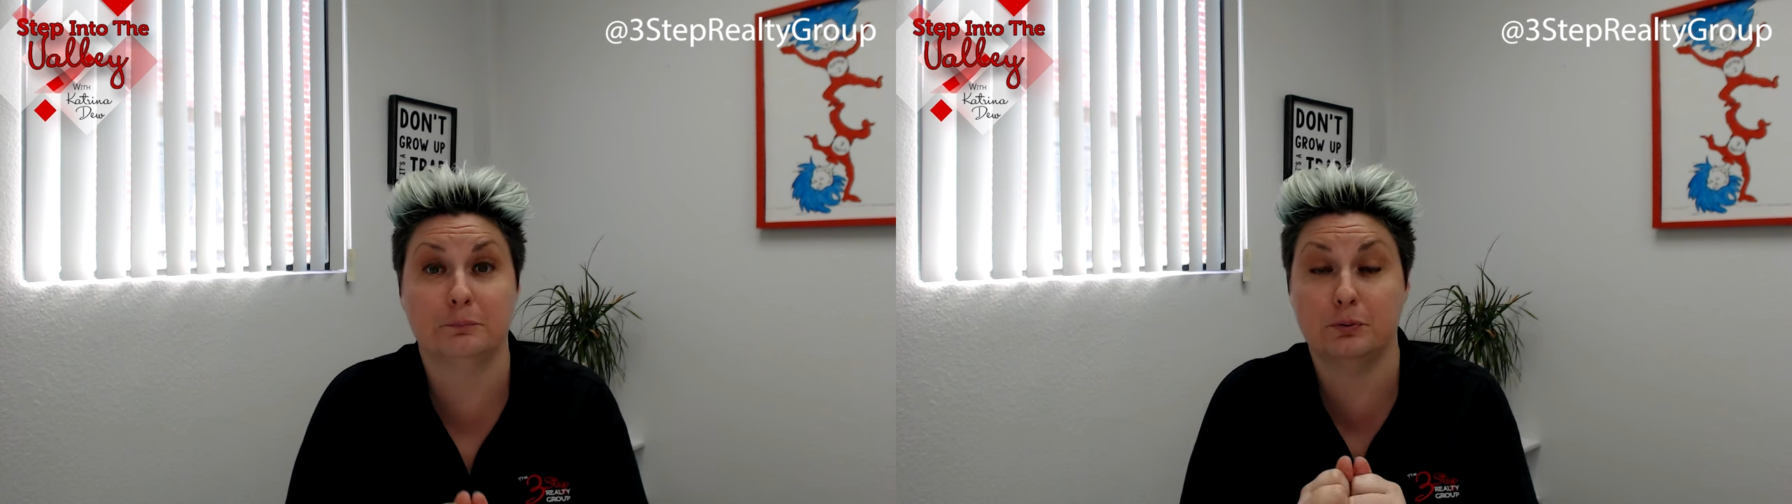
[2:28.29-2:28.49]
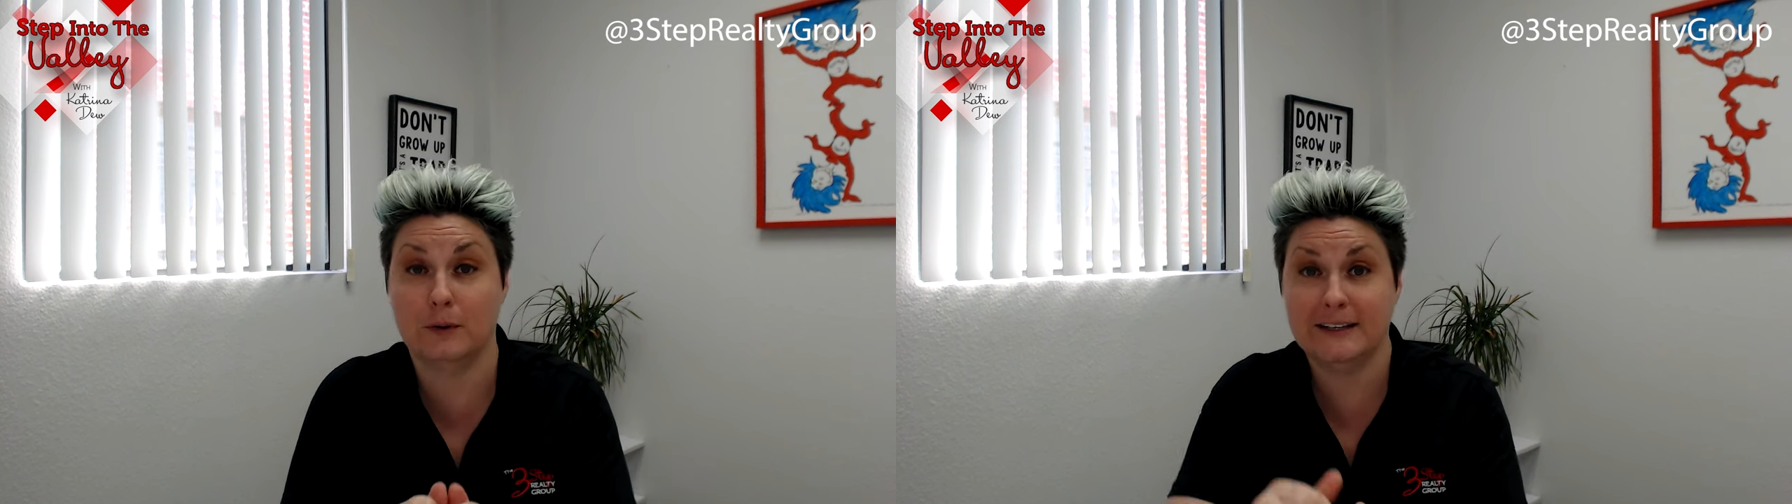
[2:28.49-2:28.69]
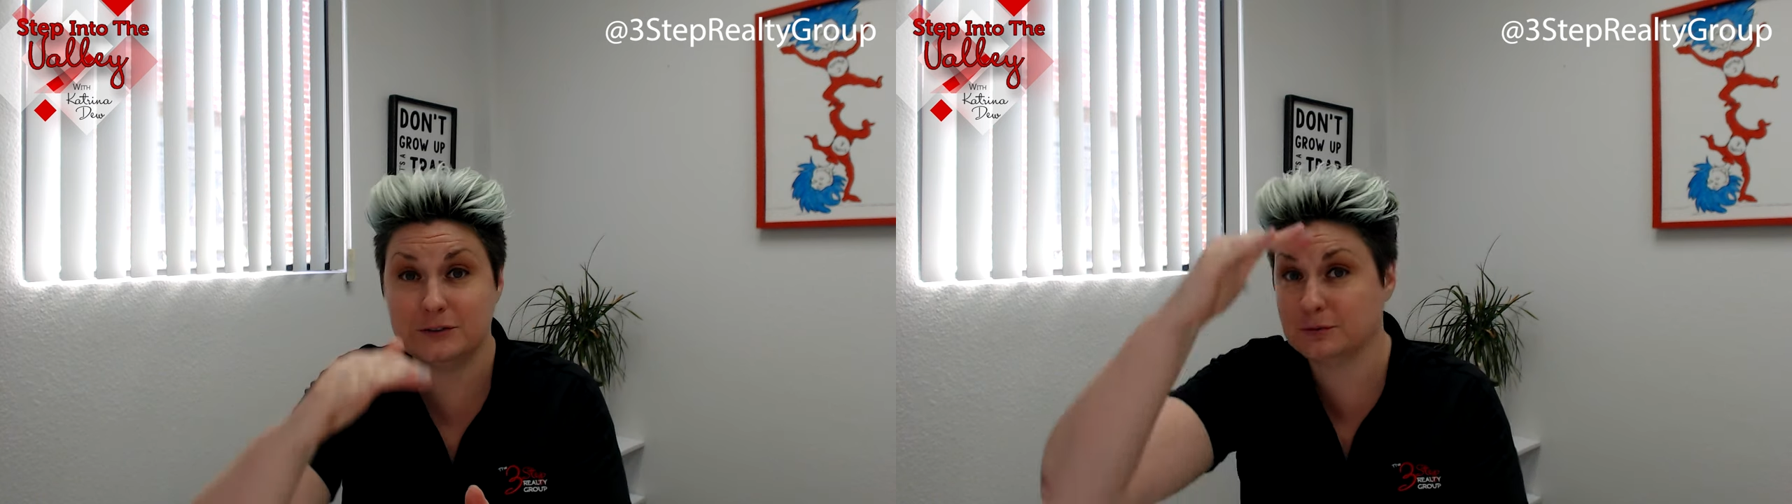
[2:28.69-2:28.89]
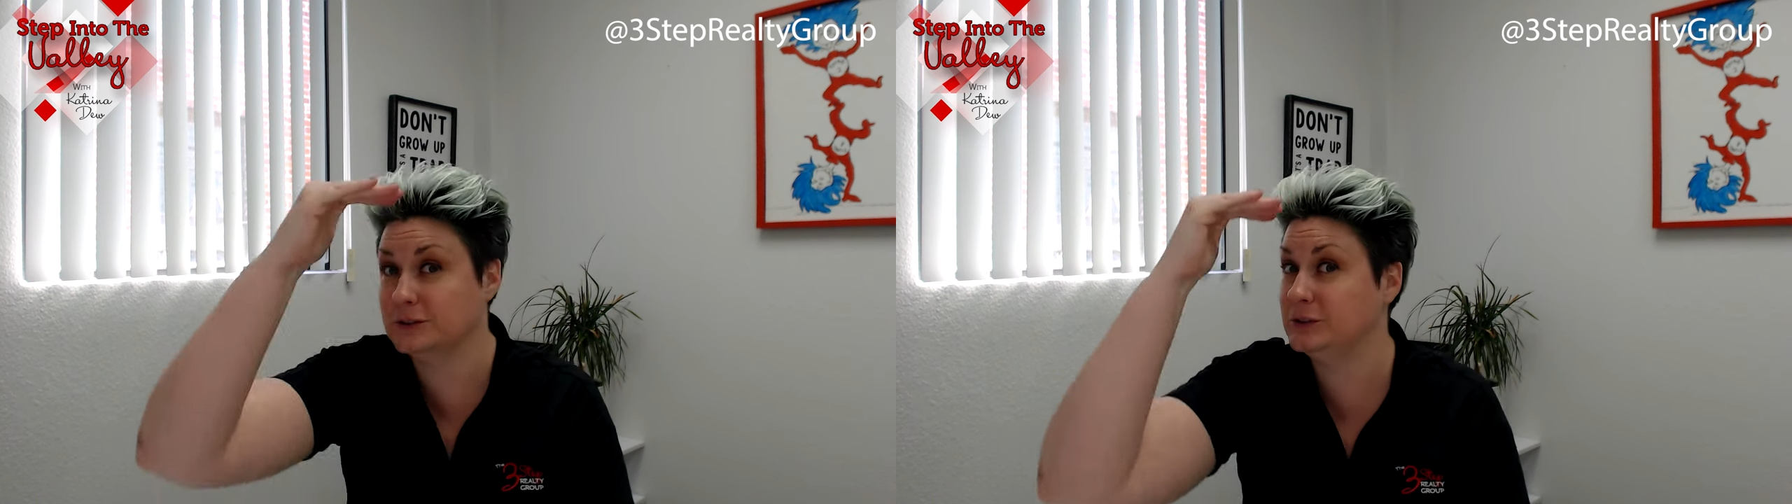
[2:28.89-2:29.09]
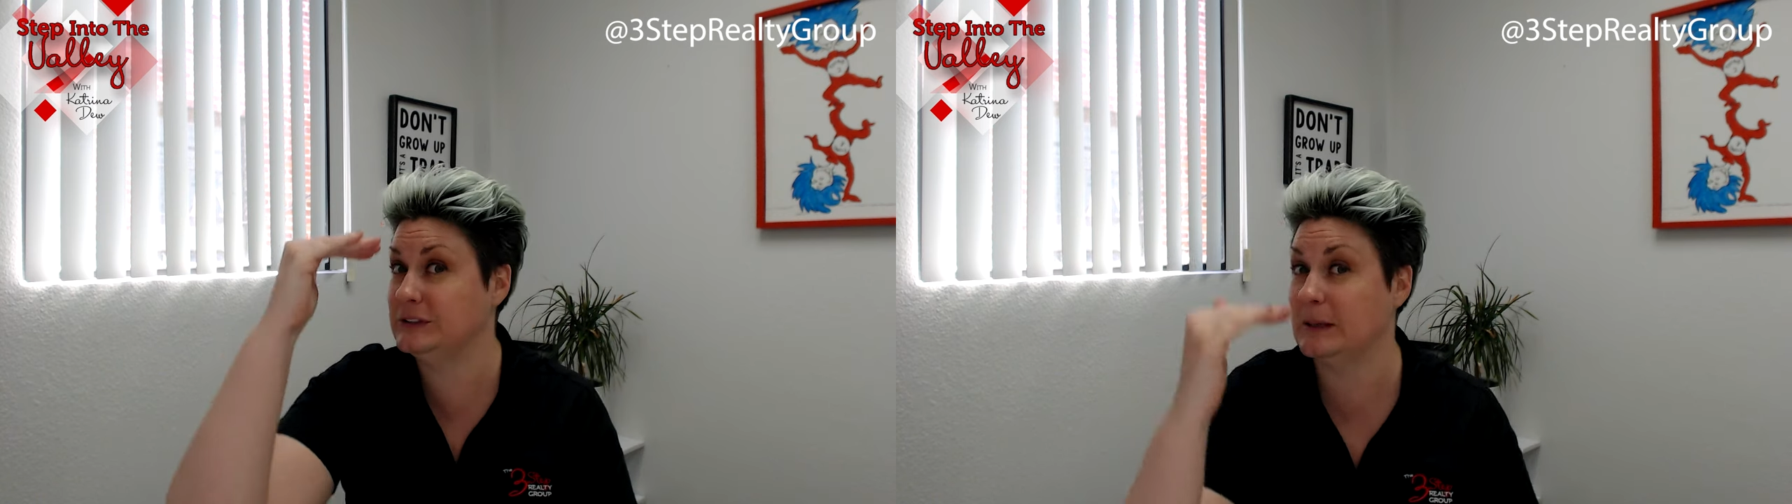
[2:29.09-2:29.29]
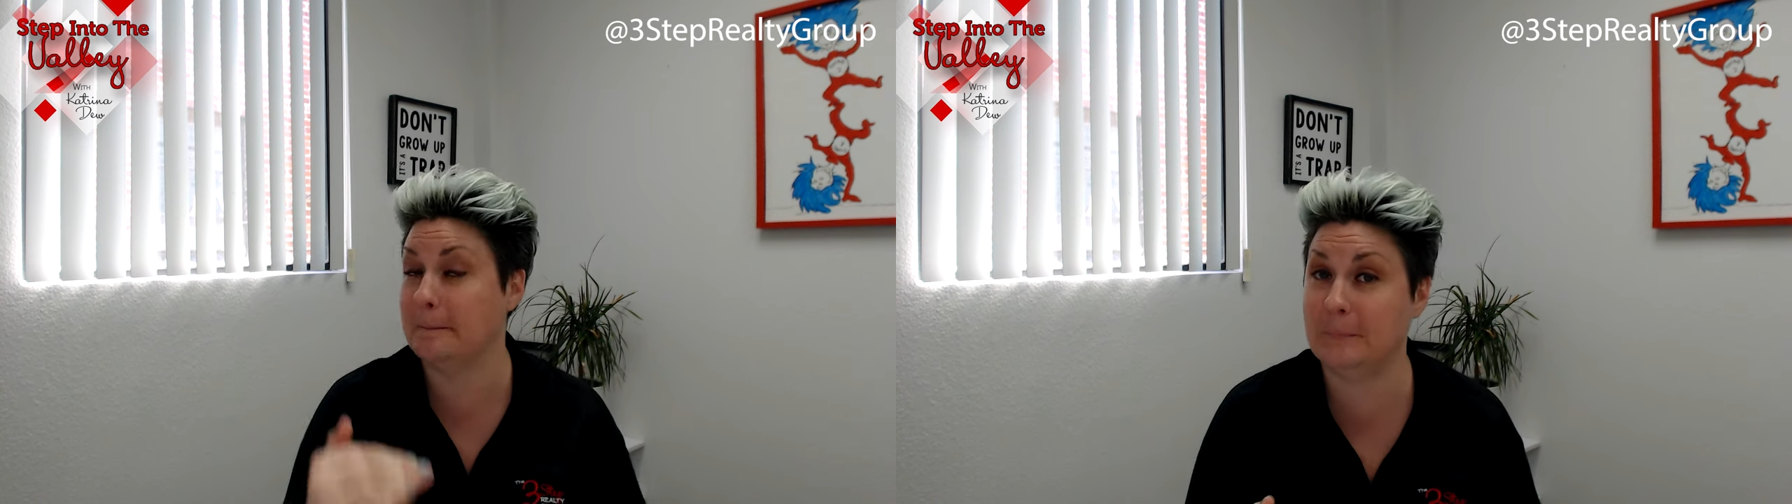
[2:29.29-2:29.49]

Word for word: price reduce it